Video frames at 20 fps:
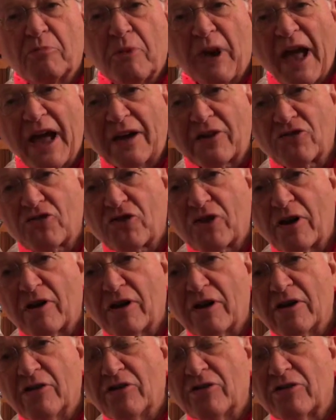black
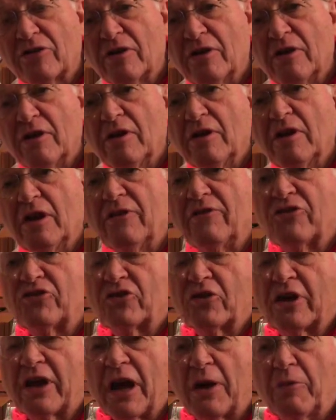cherries. If
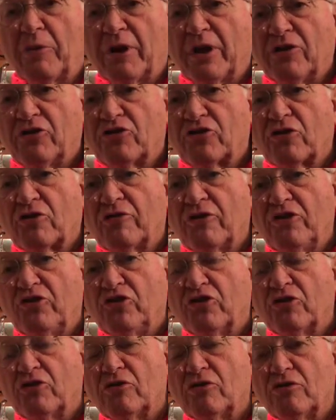it's a Cabernet
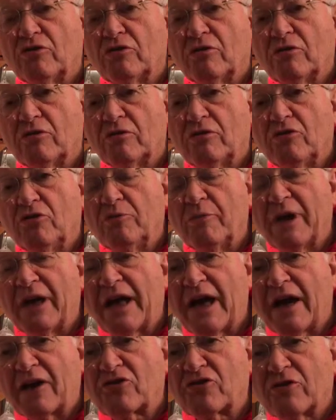Sauvignon, you may
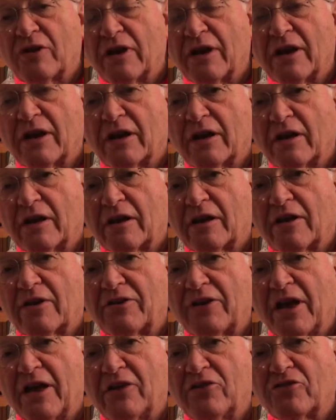actually get a little
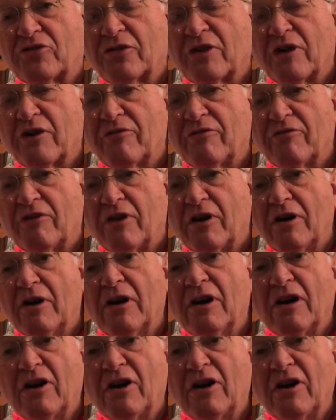taste of